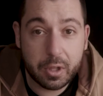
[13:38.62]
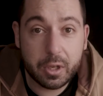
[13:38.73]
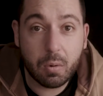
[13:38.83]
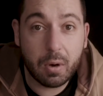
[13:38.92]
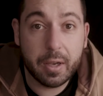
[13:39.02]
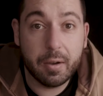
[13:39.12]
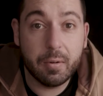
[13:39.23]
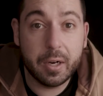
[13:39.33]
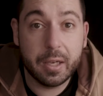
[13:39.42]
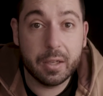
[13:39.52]
quiet
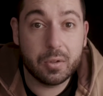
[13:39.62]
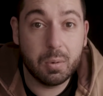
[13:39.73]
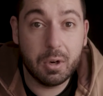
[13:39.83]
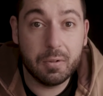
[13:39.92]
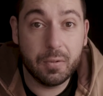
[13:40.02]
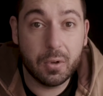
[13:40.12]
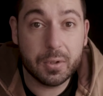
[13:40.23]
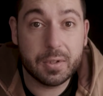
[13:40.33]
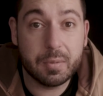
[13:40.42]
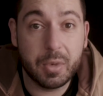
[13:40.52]
running at 12
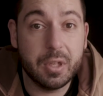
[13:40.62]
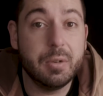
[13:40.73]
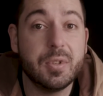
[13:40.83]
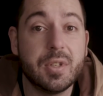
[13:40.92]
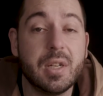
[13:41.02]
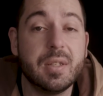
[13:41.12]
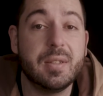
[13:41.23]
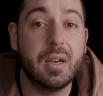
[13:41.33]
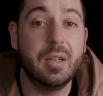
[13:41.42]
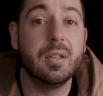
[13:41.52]
volts, but it was not
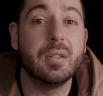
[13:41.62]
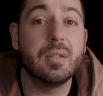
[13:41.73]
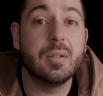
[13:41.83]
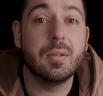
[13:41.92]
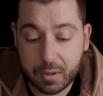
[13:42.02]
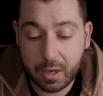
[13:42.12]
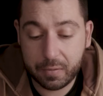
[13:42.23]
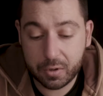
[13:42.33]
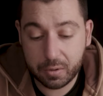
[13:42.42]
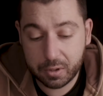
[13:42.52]
silent.
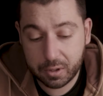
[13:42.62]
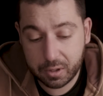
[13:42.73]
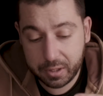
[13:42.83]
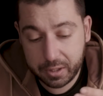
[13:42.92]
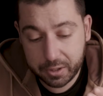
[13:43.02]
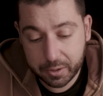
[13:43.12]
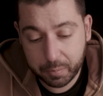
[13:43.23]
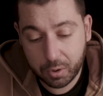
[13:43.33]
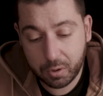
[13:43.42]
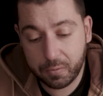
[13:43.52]
After cleaning the
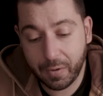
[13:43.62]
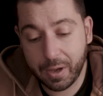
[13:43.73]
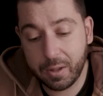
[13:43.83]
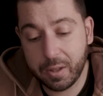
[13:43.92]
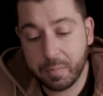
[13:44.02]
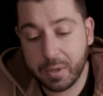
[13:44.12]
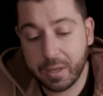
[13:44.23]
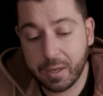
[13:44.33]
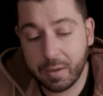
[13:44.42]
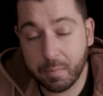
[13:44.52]
profile, it
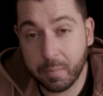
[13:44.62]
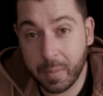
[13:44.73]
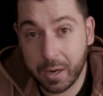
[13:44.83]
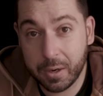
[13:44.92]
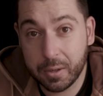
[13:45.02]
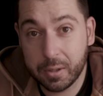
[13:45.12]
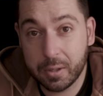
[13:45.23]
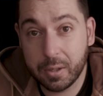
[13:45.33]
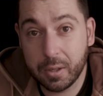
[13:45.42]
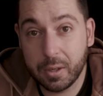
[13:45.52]
became better,
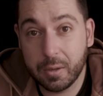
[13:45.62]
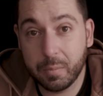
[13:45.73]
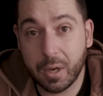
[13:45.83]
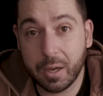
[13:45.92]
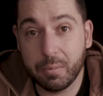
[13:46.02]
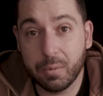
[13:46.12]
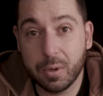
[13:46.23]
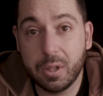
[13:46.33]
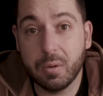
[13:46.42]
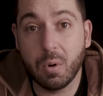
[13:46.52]
but I
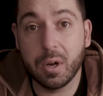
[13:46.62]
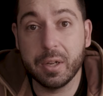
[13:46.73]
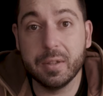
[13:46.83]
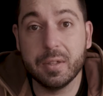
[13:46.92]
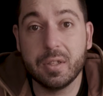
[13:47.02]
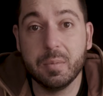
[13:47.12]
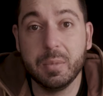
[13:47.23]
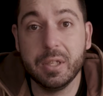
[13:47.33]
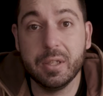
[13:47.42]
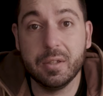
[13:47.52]
really wanted this to
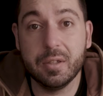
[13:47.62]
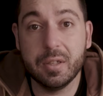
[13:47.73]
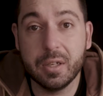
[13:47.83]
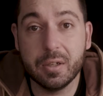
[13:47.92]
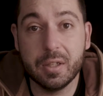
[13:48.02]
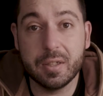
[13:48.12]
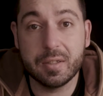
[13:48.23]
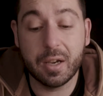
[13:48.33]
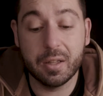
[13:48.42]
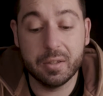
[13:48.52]
be nearly
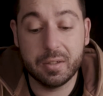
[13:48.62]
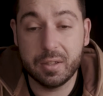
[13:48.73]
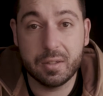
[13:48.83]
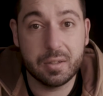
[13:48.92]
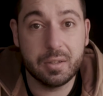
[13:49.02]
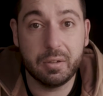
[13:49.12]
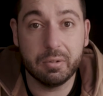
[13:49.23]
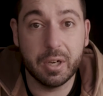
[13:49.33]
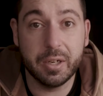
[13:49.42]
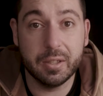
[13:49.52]
silent. It's still
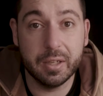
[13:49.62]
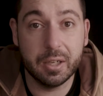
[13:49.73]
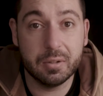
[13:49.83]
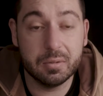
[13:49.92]
running now.